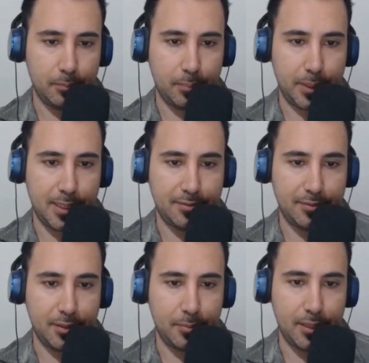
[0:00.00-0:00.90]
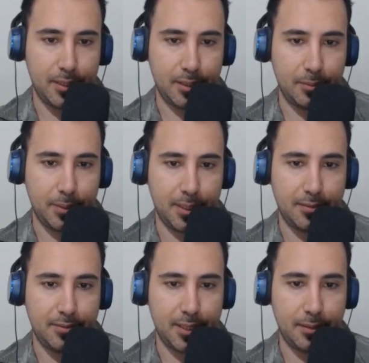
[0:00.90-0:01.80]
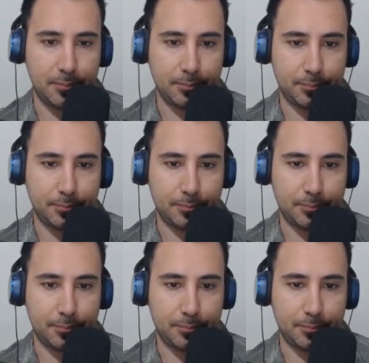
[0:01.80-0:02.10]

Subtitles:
P from here, PV.